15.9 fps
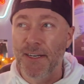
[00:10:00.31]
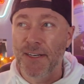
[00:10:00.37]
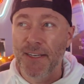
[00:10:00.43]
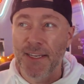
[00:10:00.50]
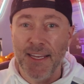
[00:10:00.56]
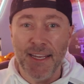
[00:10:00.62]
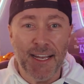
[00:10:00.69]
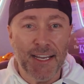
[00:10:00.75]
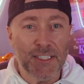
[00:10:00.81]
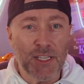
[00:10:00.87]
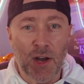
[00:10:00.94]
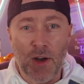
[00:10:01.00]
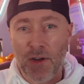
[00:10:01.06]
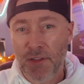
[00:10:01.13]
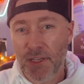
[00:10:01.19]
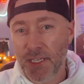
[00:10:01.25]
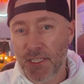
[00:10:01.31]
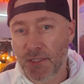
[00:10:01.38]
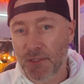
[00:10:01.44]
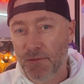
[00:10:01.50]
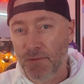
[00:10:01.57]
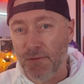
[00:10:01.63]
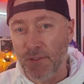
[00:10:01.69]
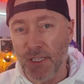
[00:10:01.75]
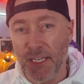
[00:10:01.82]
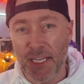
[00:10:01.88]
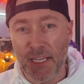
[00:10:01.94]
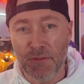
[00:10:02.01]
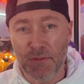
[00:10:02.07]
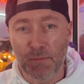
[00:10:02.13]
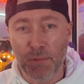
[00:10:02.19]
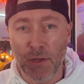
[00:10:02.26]
It has all these
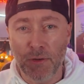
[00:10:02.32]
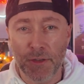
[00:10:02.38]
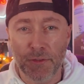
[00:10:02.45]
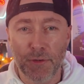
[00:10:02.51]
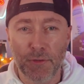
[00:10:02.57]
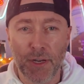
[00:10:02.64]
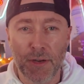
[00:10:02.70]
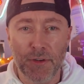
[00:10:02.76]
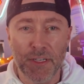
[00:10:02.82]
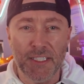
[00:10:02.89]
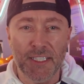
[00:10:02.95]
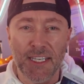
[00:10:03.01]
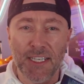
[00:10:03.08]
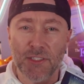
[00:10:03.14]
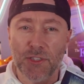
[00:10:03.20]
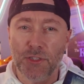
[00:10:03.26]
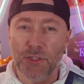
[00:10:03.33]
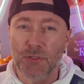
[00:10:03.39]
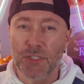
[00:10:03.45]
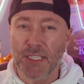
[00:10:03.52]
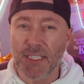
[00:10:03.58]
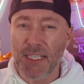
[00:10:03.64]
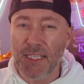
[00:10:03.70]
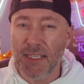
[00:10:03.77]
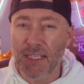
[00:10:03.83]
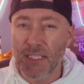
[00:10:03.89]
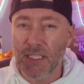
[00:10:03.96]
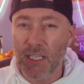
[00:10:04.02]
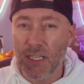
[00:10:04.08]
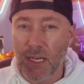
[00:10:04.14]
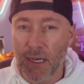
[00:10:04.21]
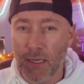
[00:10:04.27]
leaves blowing through every scene. So you see these
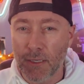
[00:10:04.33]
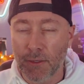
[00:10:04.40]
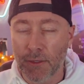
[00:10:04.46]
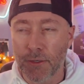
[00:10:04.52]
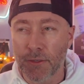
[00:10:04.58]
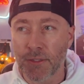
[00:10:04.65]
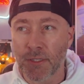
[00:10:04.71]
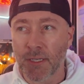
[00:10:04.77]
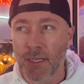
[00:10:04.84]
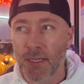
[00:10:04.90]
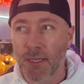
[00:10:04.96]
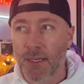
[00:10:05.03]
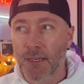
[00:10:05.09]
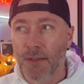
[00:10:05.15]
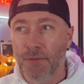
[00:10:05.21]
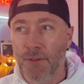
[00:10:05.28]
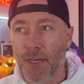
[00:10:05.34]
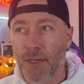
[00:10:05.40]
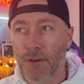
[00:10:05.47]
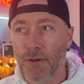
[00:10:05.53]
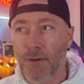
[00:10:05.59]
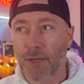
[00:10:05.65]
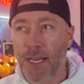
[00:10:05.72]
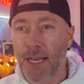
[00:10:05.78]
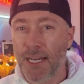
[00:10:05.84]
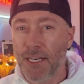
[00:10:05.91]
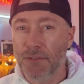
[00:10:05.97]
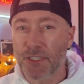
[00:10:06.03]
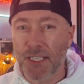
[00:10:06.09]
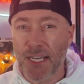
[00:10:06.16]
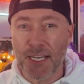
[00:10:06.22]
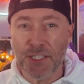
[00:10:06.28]
colors that are kind
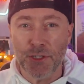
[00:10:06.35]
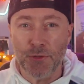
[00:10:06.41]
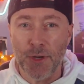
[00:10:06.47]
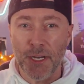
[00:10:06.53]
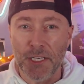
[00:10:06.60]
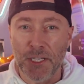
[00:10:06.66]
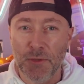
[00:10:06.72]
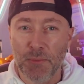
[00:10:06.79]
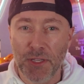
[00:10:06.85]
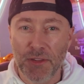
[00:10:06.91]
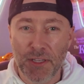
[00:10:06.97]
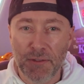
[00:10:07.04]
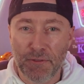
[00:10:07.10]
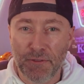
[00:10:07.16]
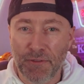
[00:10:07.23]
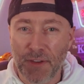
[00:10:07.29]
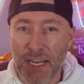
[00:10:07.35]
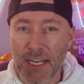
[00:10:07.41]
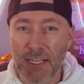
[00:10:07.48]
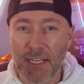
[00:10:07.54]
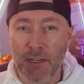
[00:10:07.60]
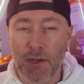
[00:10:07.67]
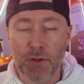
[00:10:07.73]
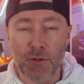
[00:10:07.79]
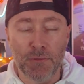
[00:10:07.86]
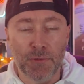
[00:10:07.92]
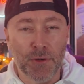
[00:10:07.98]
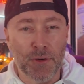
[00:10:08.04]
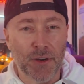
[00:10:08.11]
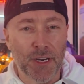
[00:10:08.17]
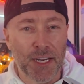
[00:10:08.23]
of saturated, but then faded over.